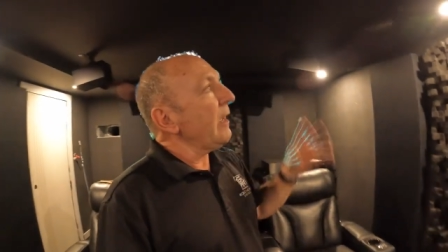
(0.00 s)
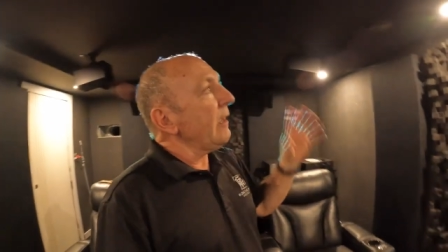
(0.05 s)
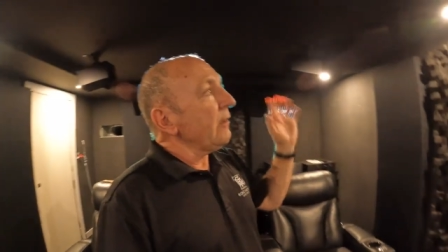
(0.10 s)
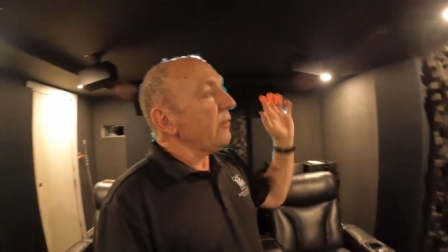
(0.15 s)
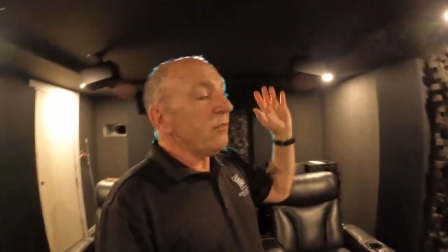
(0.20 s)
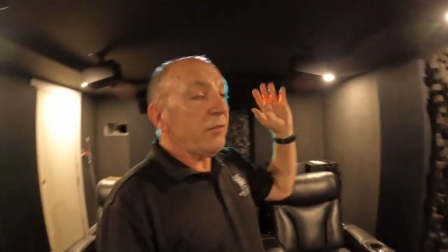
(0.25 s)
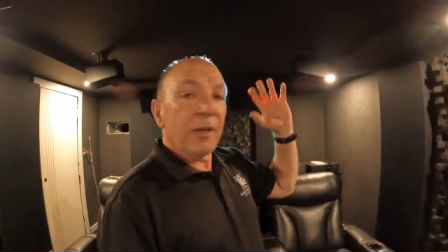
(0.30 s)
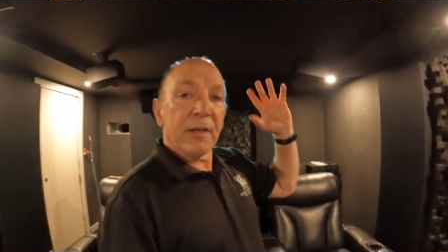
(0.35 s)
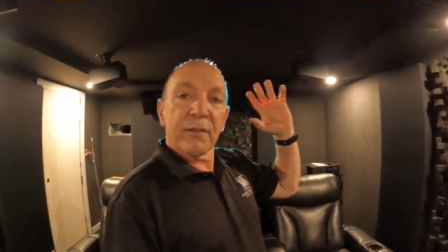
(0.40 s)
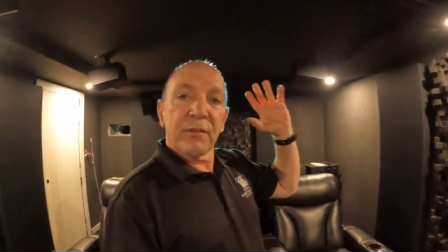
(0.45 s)

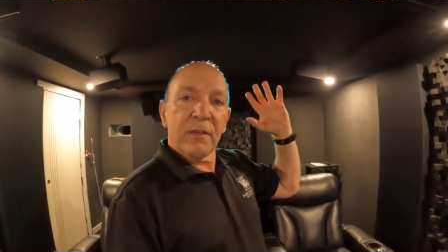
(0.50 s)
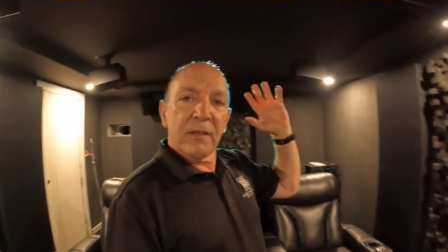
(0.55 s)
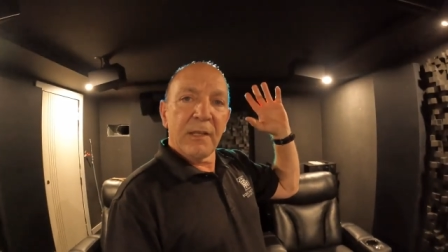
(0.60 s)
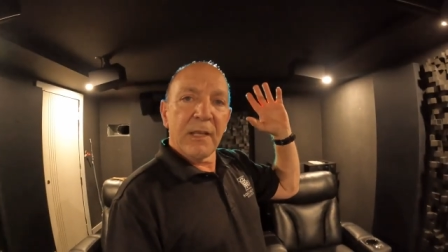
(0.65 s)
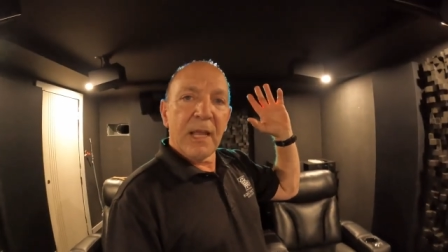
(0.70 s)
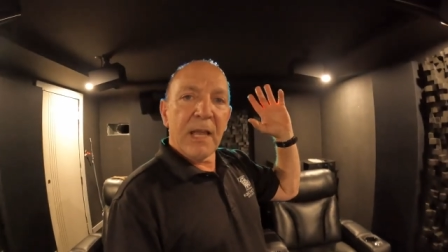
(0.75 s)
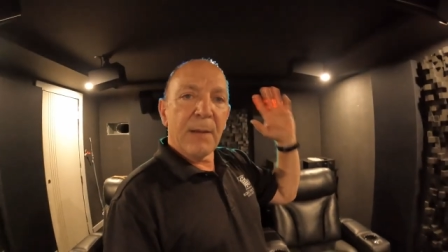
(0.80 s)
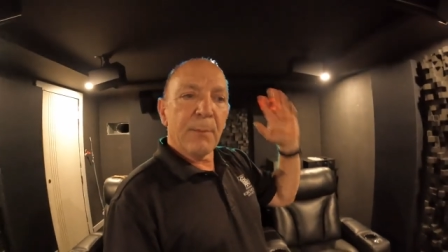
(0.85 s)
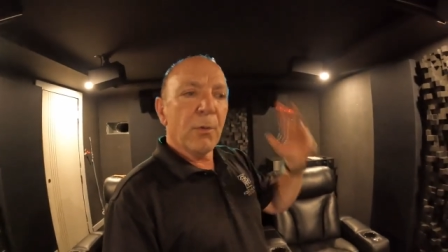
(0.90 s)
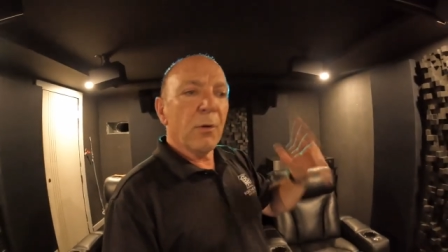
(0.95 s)
six in
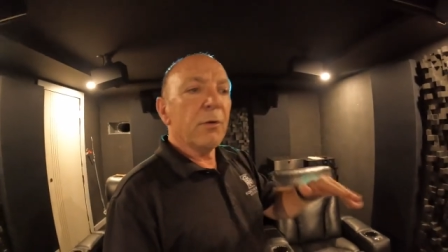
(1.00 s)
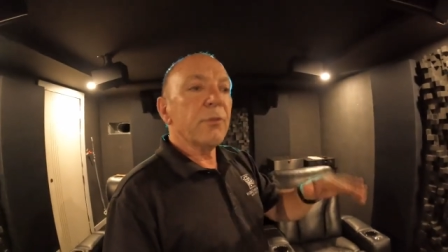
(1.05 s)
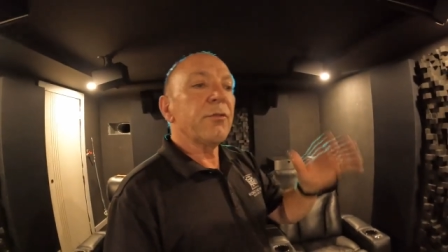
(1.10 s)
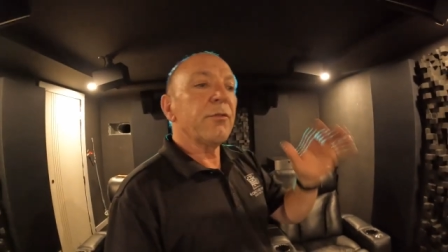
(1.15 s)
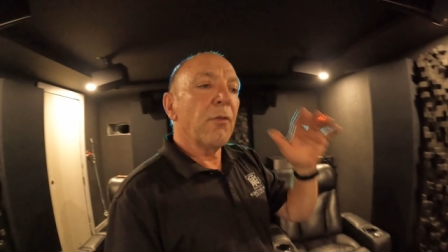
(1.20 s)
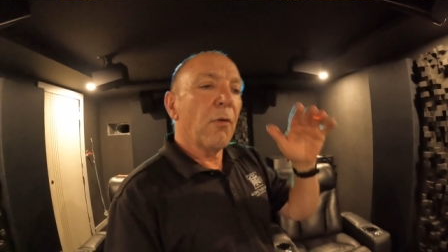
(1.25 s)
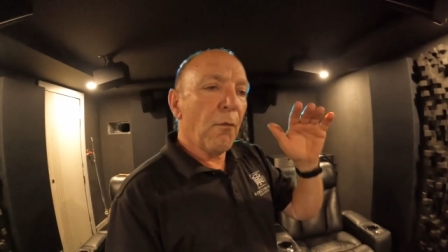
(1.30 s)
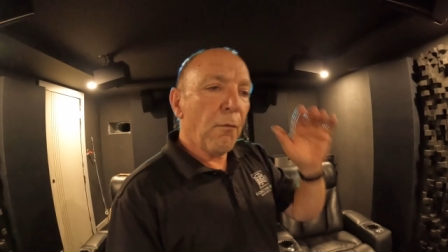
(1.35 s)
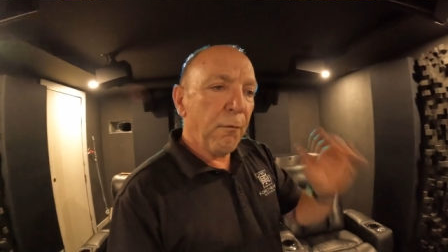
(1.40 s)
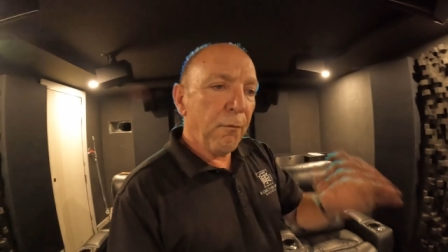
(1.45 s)
the
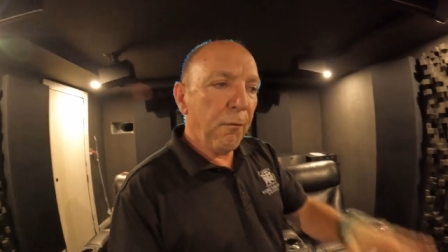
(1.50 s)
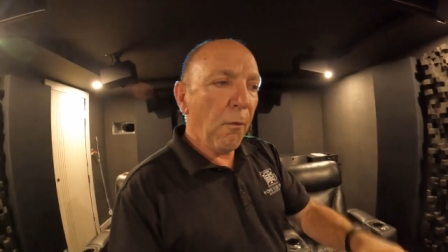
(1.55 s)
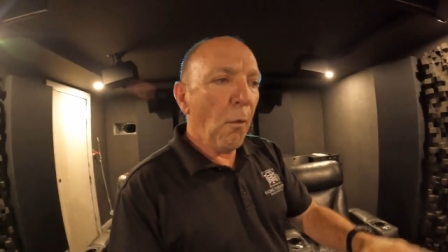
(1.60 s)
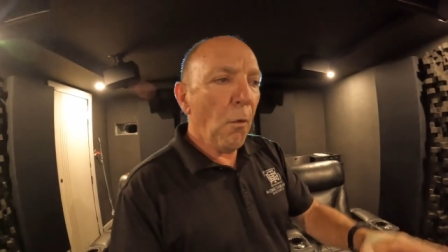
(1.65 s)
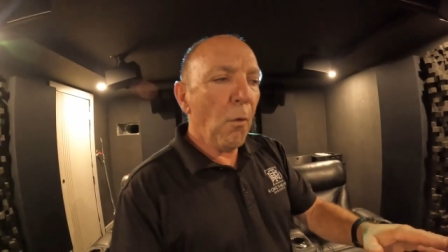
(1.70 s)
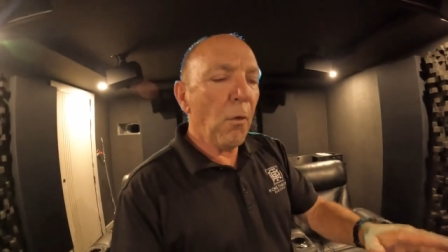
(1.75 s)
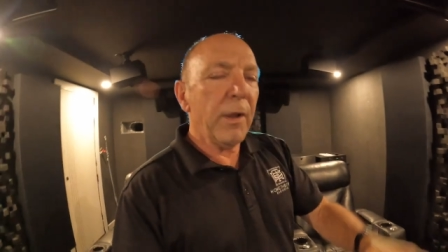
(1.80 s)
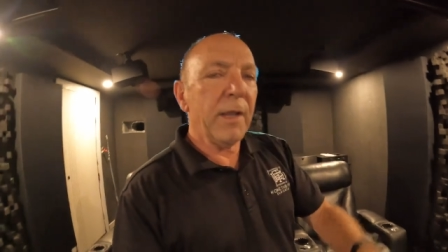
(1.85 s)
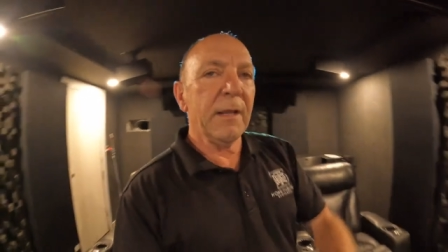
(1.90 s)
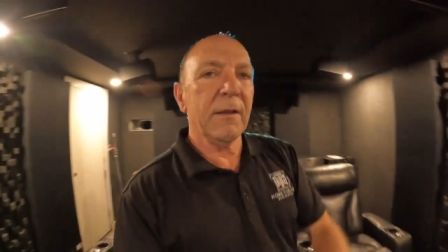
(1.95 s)
Atmos,
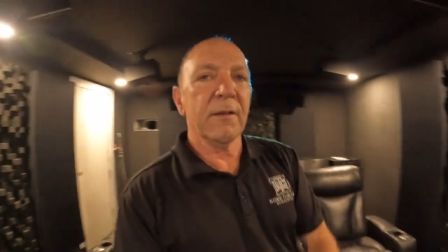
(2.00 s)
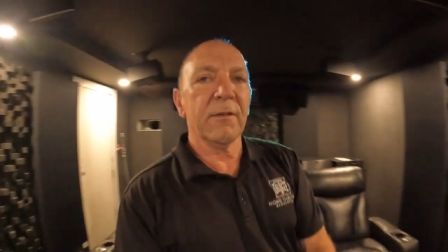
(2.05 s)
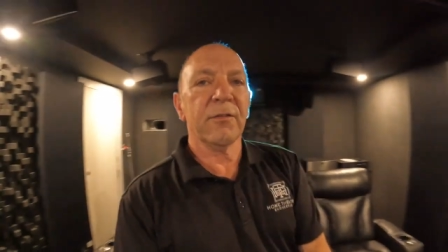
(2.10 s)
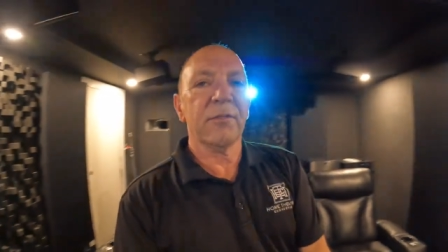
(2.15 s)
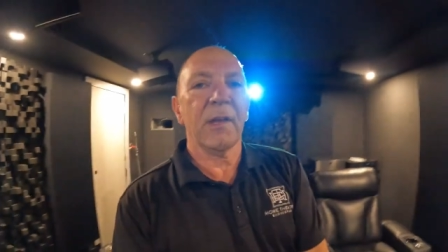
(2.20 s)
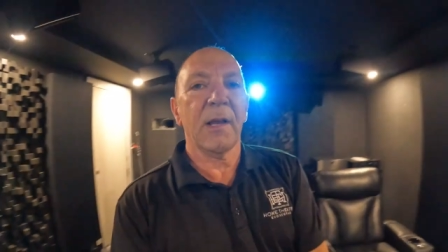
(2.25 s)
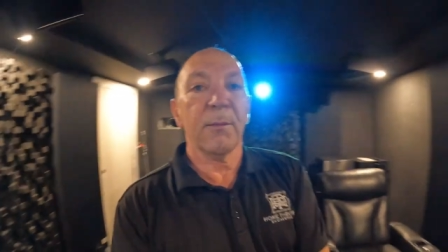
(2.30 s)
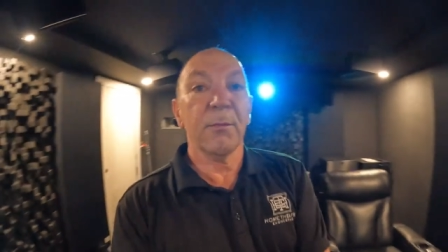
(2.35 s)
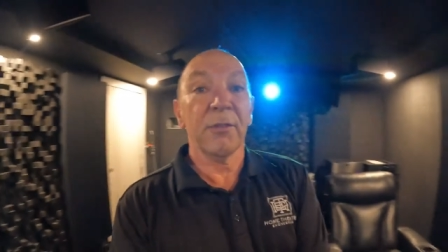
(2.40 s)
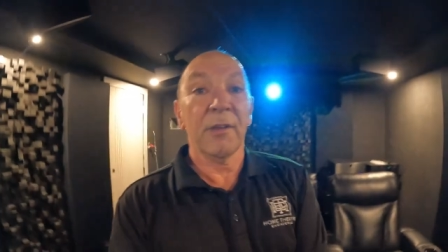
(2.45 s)
four in the
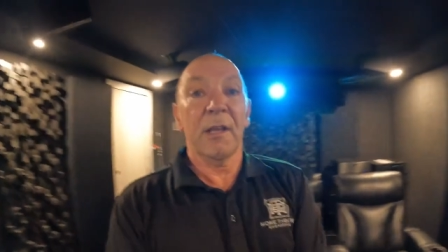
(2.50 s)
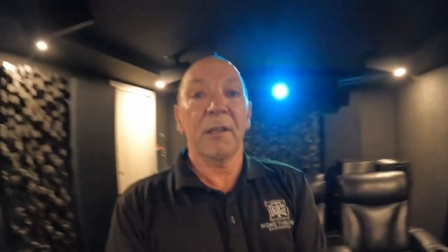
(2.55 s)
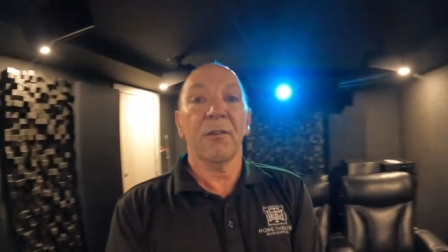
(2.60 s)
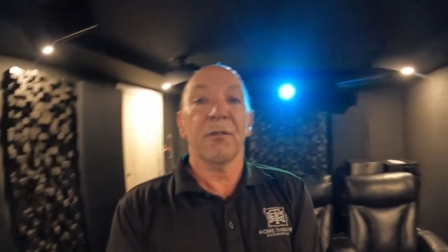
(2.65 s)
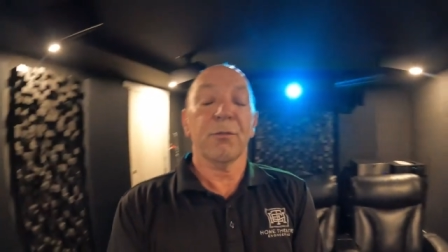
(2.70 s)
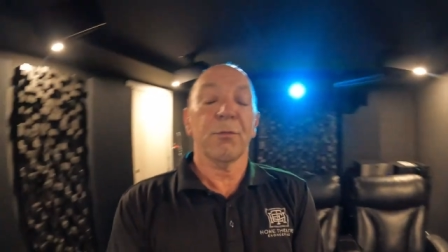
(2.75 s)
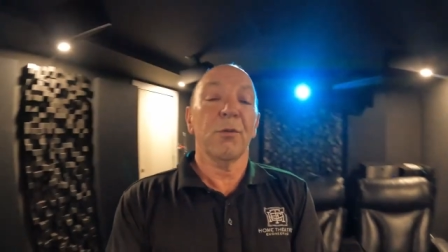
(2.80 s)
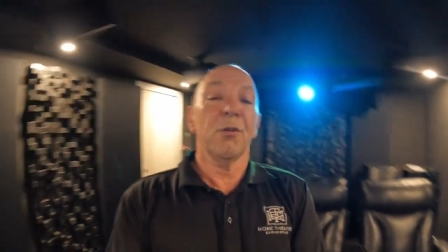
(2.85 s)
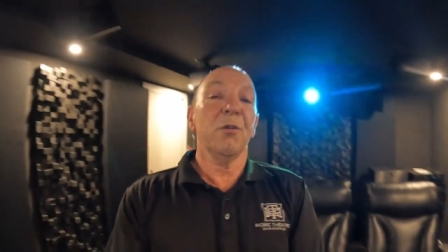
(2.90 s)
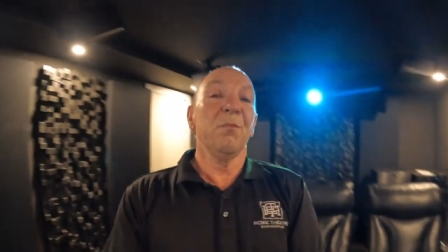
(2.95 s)
subs, and
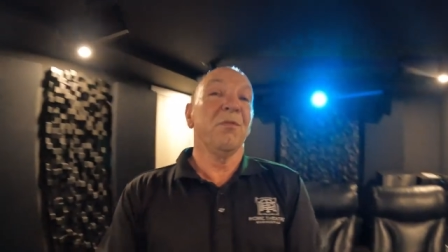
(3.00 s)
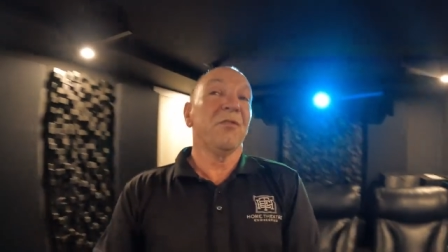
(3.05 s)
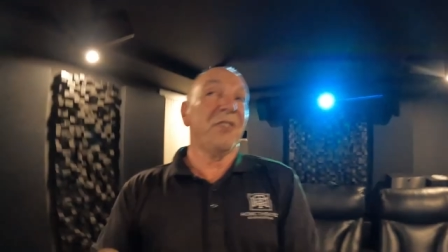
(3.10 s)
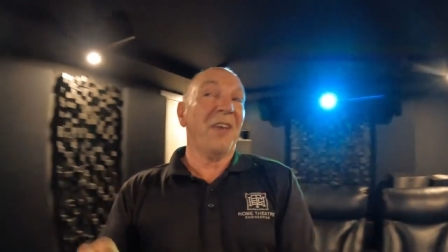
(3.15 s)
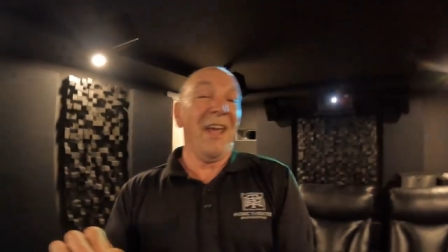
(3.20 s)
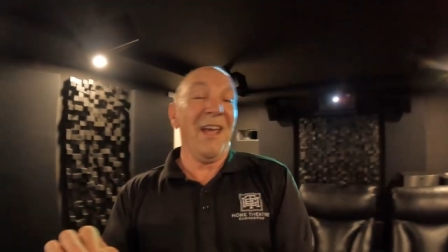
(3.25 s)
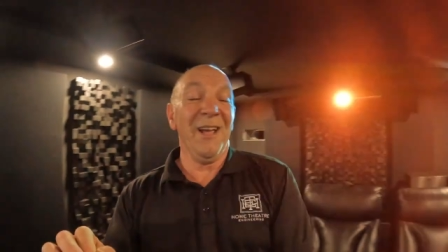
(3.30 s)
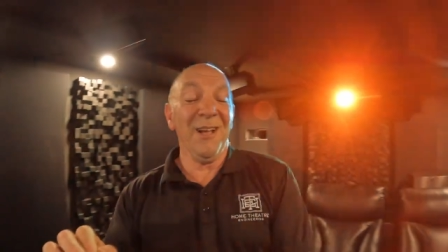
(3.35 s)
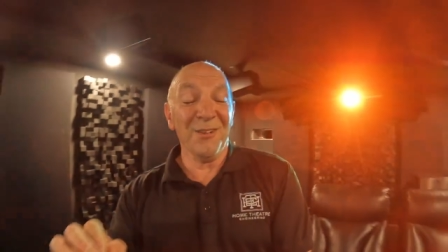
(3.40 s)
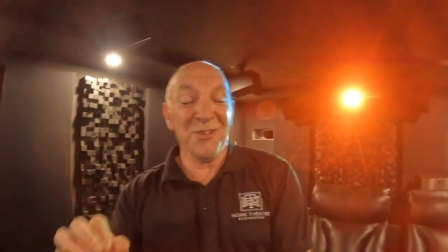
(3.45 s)
this room
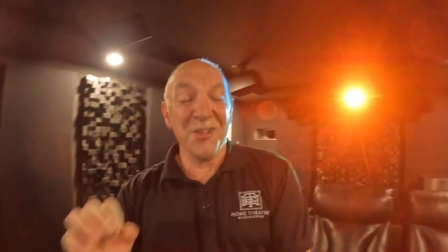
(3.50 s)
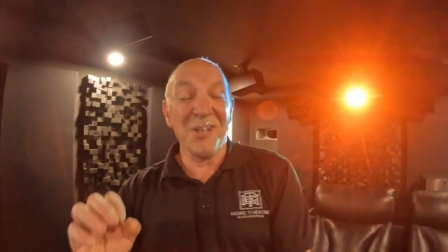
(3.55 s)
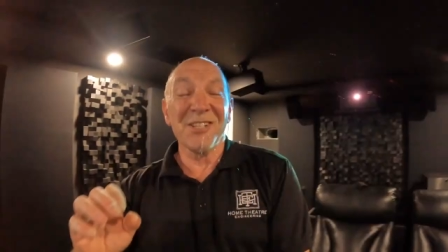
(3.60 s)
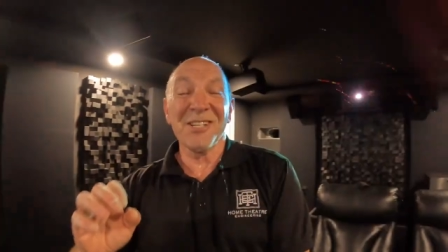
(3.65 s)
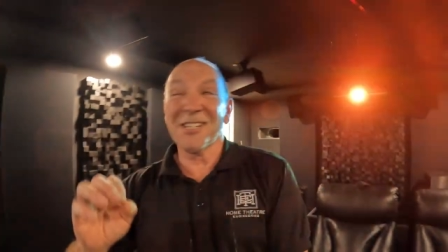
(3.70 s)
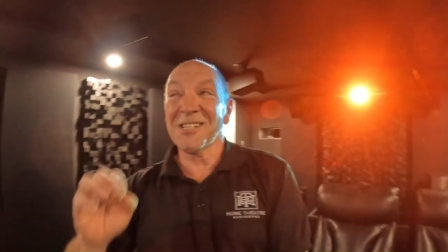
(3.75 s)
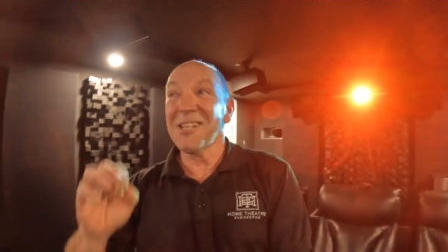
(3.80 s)
sounds